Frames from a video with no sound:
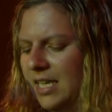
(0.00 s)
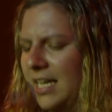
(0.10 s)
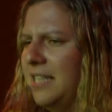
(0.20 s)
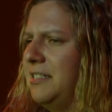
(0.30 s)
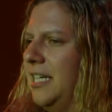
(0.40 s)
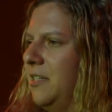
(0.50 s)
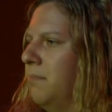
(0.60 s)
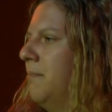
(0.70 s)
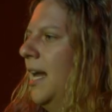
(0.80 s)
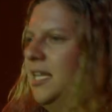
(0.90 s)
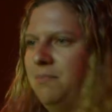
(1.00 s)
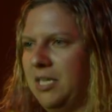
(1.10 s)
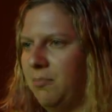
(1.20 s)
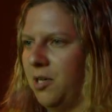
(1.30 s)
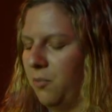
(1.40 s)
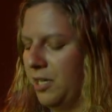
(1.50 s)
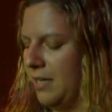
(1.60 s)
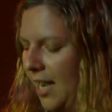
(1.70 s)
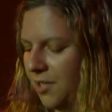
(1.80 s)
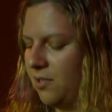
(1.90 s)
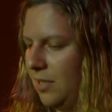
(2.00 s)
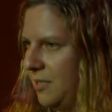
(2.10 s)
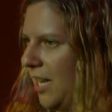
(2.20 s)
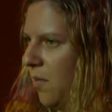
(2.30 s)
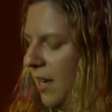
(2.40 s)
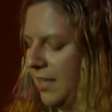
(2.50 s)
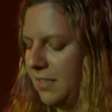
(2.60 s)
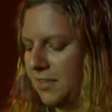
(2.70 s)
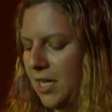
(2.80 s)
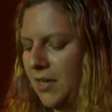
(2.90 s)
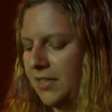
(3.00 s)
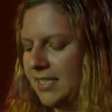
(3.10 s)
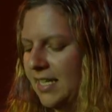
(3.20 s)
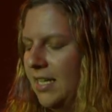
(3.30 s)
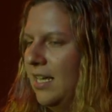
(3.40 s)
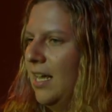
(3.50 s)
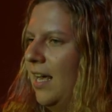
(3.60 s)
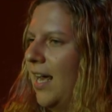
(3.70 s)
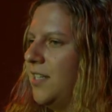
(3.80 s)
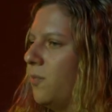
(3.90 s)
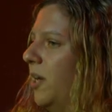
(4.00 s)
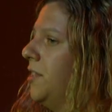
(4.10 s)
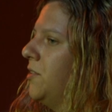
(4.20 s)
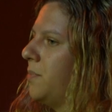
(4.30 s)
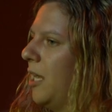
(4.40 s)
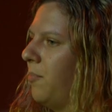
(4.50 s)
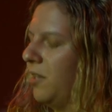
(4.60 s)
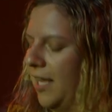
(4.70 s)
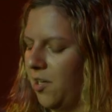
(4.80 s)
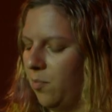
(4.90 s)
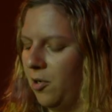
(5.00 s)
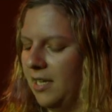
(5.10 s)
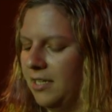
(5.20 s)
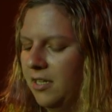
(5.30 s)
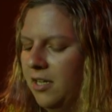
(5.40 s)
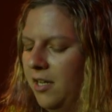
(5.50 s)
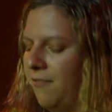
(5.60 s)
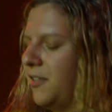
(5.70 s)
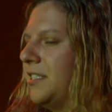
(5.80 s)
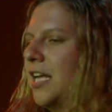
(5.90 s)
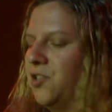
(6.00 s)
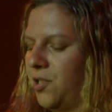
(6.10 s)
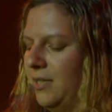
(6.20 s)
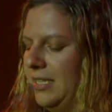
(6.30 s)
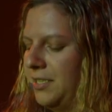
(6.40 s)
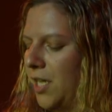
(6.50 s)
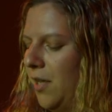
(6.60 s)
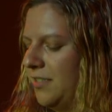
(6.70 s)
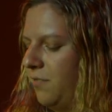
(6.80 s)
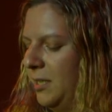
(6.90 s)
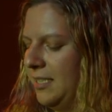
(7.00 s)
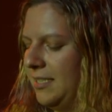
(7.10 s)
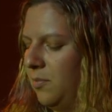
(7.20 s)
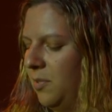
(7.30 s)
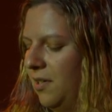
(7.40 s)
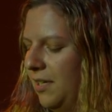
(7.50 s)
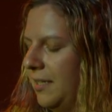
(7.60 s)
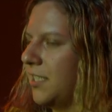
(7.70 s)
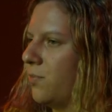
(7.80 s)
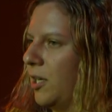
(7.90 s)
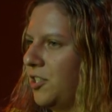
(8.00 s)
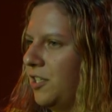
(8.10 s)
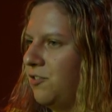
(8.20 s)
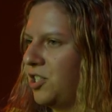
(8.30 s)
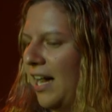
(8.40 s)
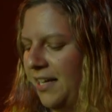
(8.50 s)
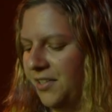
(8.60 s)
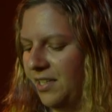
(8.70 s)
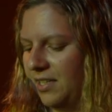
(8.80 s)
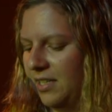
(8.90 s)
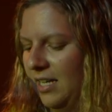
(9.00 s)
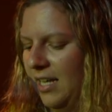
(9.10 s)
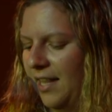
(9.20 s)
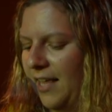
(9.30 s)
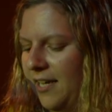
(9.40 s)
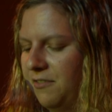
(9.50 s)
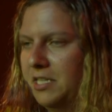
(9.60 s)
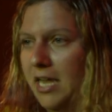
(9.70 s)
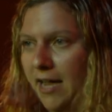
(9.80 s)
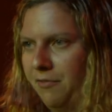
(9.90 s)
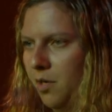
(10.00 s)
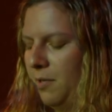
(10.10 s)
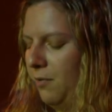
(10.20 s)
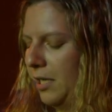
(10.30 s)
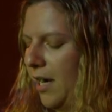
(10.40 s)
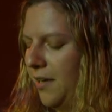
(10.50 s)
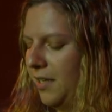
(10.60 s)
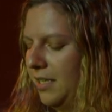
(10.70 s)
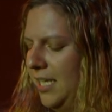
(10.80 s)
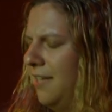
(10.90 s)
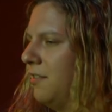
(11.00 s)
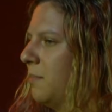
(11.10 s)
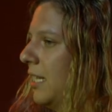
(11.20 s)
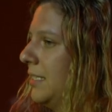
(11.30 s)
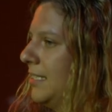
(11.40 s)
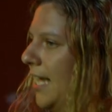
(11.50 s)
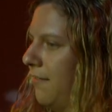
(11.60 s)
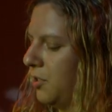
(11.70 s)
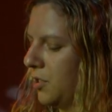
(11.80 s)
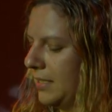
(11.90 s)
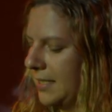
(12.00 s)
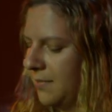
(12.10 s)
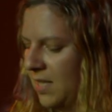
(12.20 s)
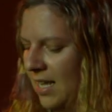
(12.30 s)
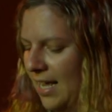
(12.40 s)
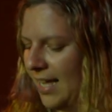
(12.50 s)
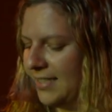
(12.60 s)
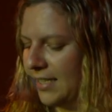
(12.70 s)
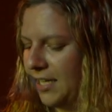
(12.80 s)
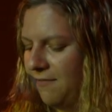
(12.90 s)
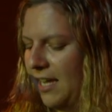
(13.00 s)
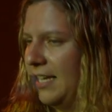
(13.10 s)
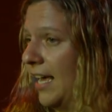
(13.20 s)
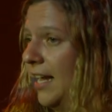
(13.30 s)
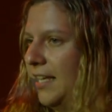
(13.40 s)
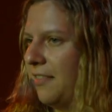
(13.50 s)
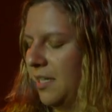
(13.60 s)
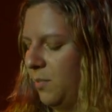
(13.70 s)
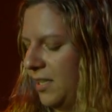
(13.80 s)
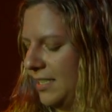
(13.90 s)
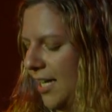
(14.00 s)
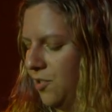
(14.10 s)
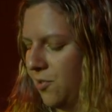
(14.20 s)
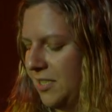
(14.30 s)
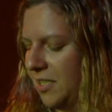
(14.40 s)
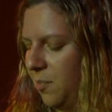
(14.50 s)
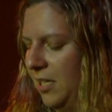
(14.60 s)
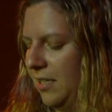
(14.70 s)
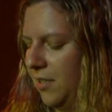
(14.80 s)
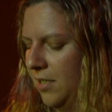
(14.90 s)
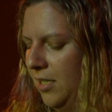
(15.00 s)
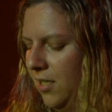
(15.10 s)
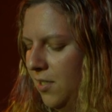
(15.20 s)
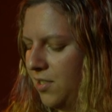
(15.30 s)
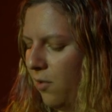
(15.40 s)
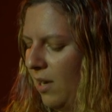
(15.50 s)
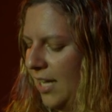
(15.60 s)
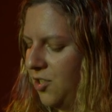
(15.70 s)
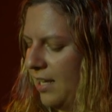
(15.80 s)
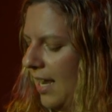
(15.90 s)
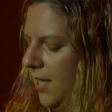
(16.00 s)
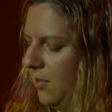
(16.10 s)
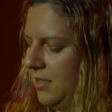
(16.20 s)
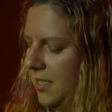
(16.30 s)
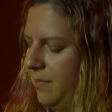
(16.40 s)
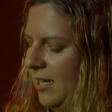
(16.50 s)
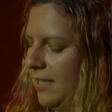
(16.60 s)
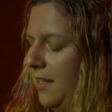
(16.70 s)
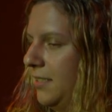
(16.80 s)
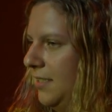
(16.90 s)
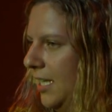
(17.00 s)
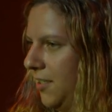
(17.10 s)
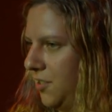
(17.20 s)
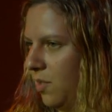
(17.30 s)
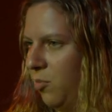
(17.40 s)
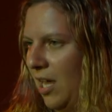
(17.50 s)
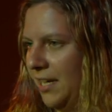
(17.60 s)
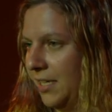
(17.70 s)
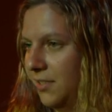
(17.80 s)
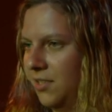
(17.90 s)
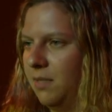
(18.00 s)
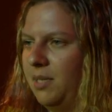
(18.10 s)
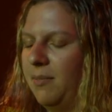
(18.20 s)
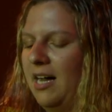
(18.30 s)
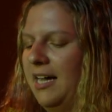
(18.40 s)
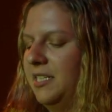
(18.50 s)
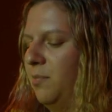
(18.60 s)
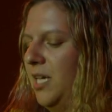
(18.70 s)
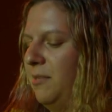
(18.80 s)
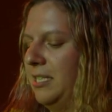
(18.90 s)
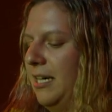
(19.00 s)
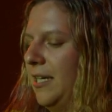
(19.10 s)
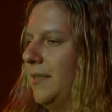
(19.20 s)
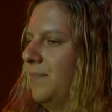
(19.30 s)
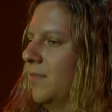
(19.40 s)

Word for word: Indeed, many people were not creeped out by these dolls. As one newspaper later put it, "For centuries, dolls have been a symbol and an expression of childhood. They have never been regarded, even by savages, as conveying anything but the tenderest appeal. So why should anyone suspect that sinister plottings could be behind a baby doll?"